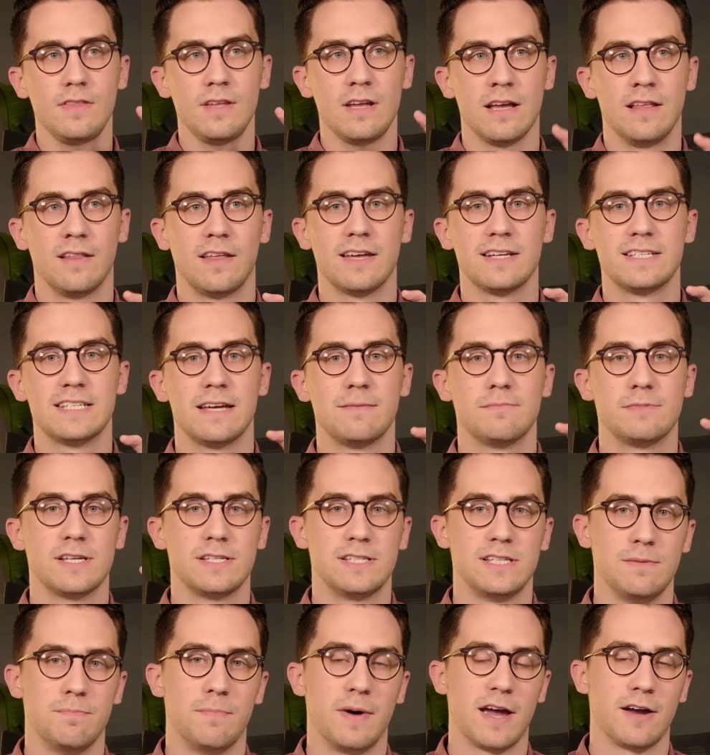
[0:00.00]
A lot of times I
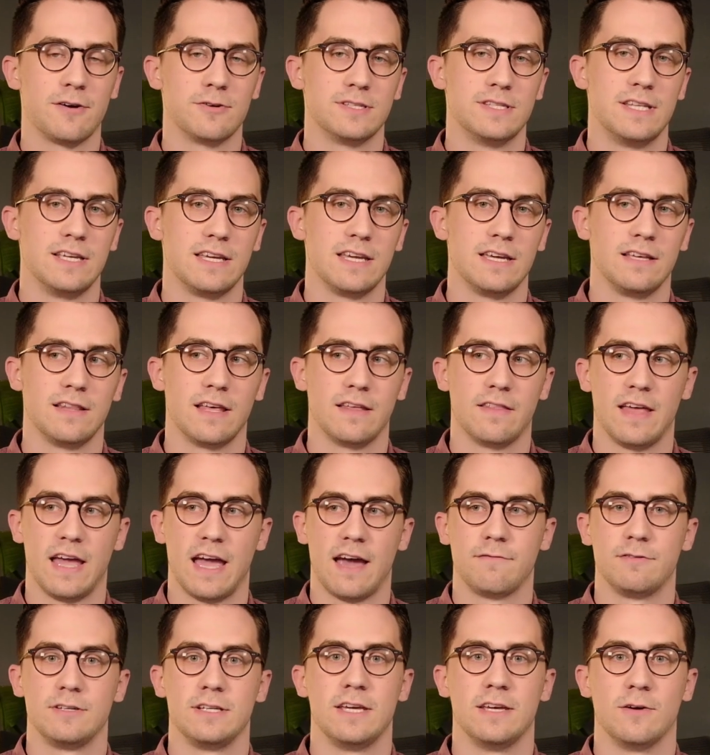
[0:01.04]
see buyers thinking that they
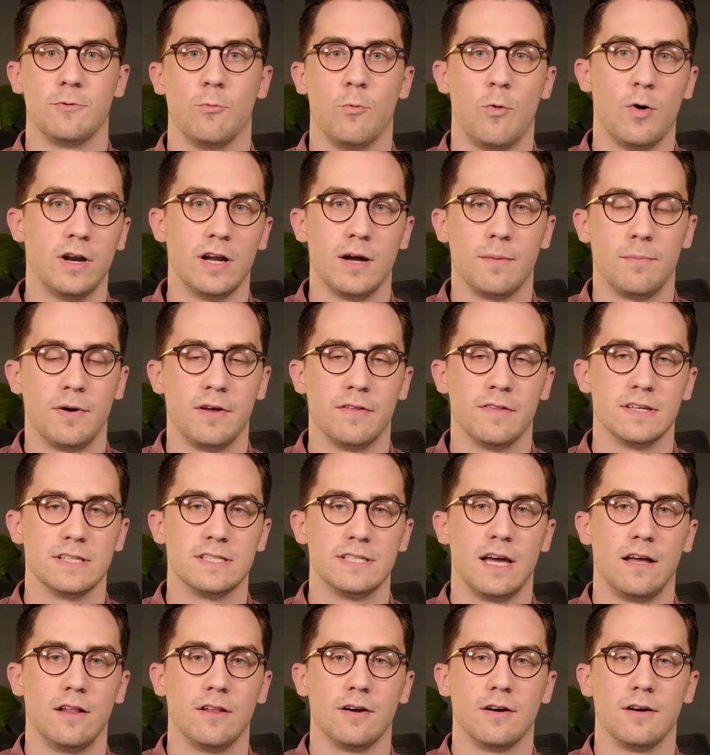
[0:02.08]
have to get one up on the
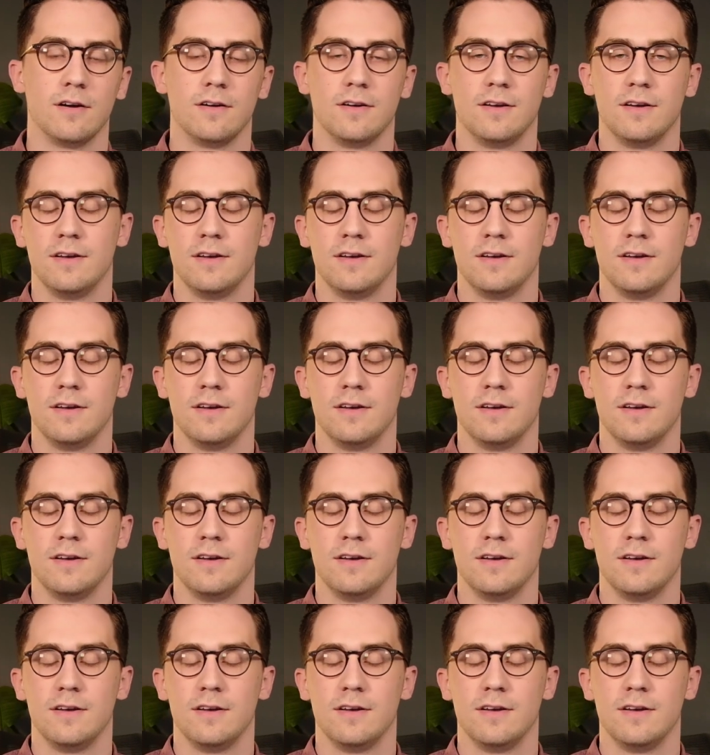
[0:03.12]
seller.